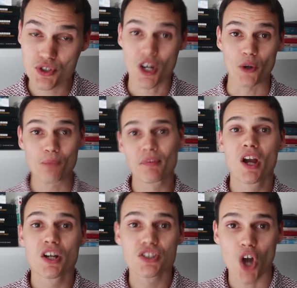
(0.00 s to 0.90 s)
So
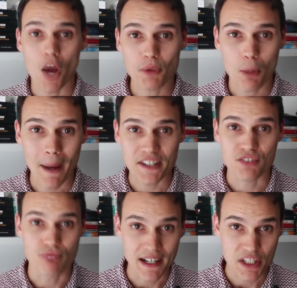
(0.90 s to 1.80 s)
time to go back
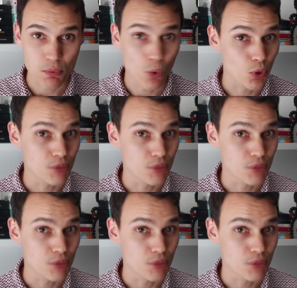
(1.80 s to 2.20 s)
to Rally Sport